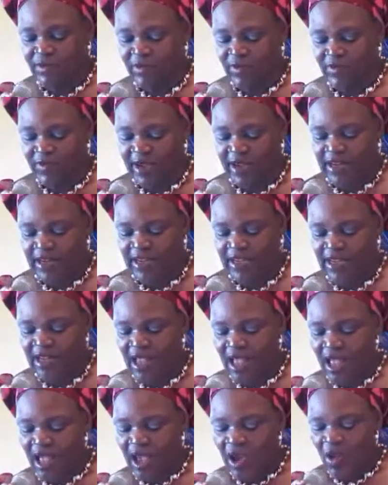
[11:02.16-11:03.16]
been provided,
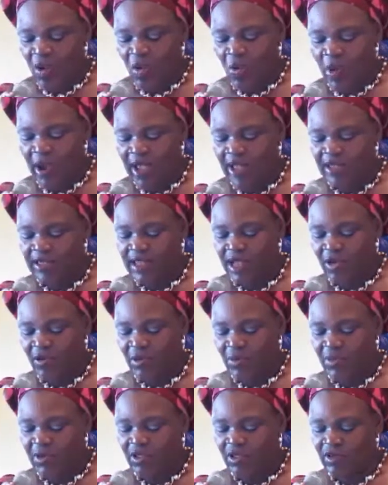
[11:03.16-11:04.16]
while the
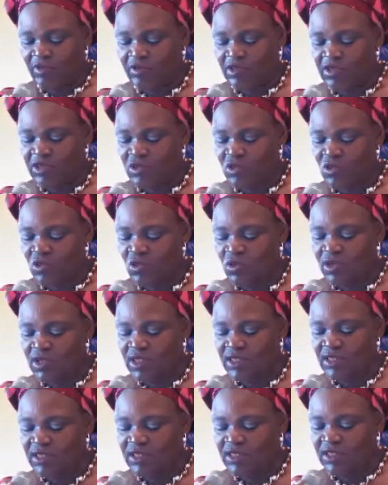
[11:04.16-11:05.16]
equipping of the school
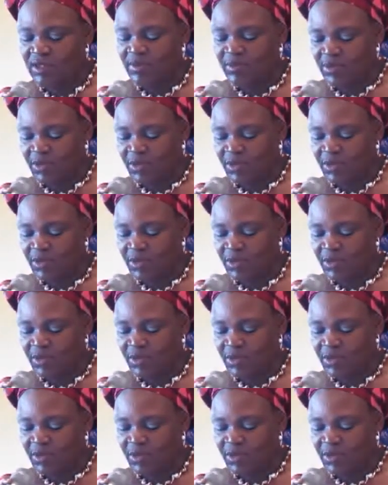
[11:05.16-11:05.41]
is in